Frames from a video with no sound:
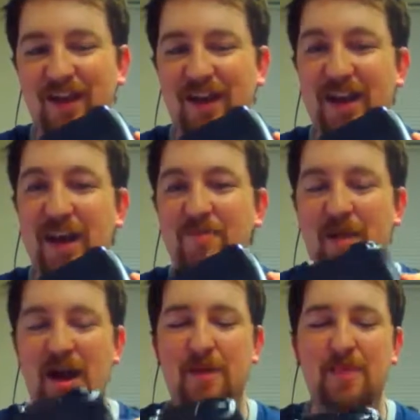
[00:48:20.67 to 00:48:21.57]
In
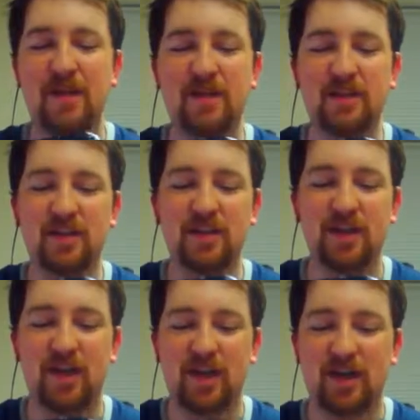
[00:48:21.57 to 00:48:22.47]
my opinion,
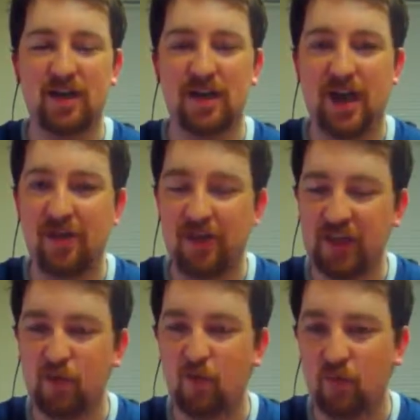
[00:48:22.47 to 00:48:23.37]
I
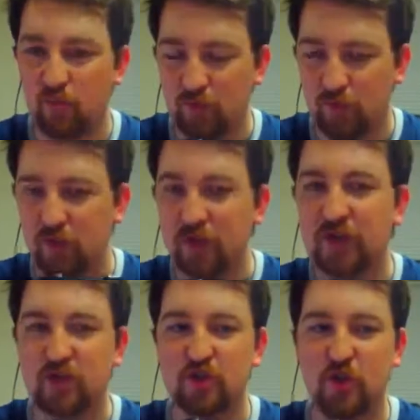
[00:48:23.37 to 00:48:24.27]
think when the
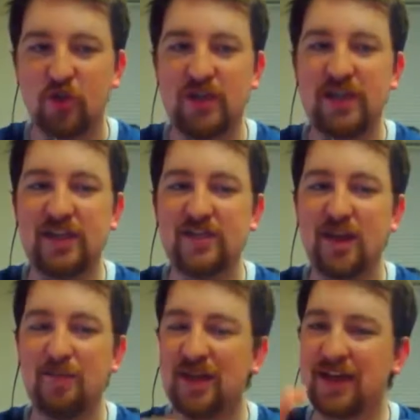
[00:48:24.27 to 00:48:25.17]
controller heats
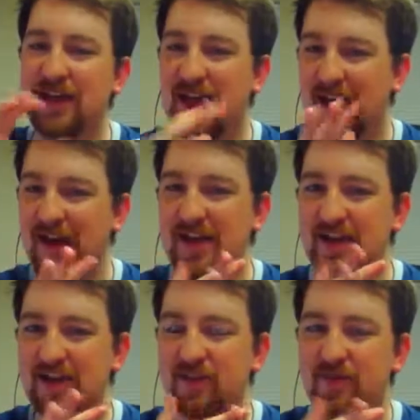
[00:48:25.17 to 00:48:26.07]
up, it kind
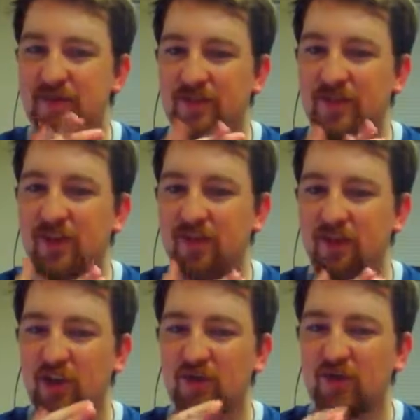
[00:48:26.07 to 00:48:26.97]
of does a
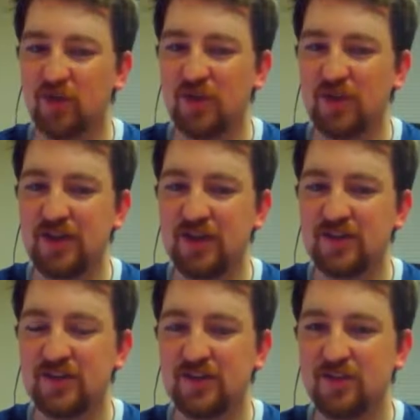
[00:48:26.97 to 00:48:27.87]
little
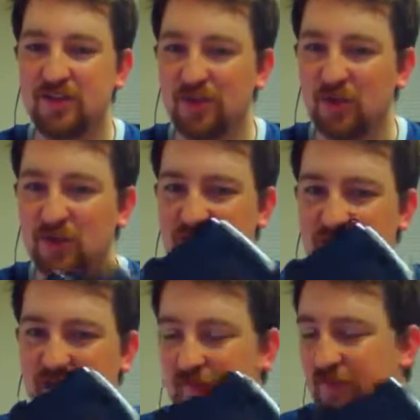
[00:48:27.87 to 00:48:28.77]
screwiness to
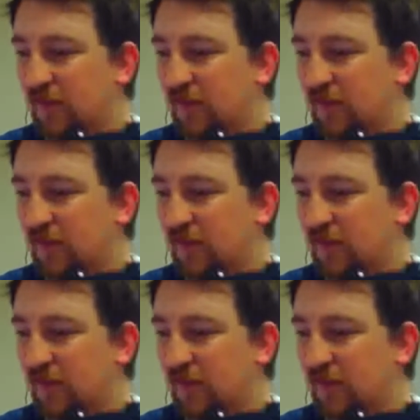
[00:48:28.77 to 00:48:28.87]
itself.